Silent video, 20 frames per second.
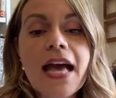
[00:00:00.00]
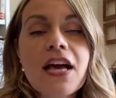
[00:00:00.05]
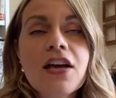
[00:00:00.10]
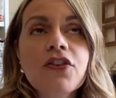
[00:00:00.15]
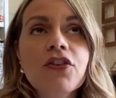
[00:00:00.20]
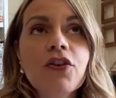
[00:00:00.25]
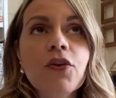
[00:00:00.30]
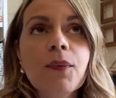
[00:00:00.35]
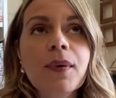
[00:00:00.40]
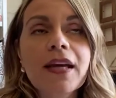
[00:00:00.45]

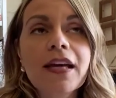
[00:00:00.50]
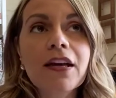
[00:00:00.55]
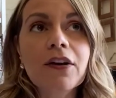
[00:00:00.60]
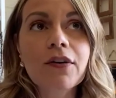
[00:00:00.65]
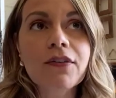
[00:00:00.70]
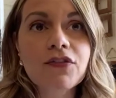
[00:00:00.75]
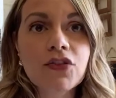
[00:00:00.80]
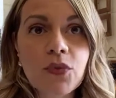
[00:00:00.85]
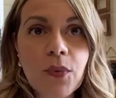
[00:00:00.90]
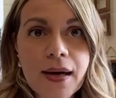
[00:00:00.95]
So we hear
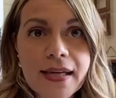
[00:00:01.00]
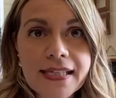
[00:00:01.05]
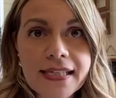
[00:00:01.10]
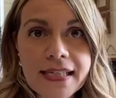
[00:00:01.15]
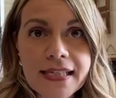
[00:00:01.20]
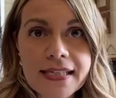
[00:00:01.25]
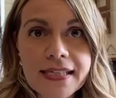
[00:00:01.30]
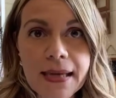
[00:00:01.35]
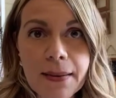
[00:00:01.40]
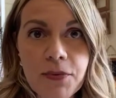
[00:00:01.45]
of twice
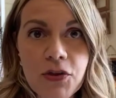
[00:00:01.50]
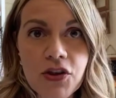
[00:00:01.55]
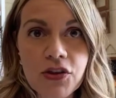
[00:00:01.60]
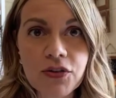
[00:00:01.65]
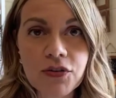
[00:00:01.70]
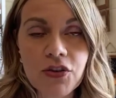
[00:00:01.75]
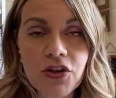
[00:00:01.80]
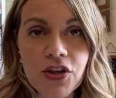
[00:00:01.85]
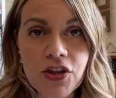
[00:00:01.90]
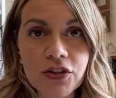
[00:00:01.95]

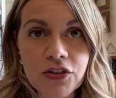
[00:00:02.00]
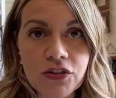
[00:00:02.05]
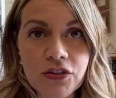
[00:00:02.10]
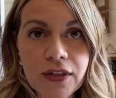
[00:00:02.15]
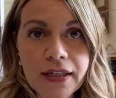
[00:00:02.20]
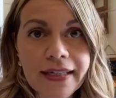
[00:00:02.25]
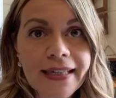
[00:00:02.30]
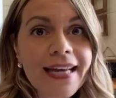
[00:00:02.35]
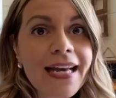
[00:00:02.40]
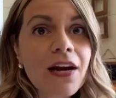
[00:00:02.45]
exceptional
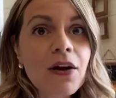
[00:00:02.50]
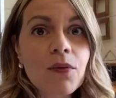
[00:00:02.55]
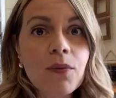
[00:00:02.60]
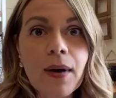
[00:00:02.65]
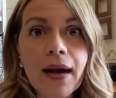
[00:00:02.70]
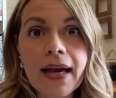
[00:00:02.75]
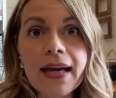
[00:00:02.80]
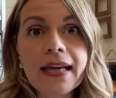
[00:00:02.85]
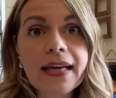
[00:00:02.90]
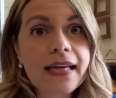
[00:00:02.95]
children, right?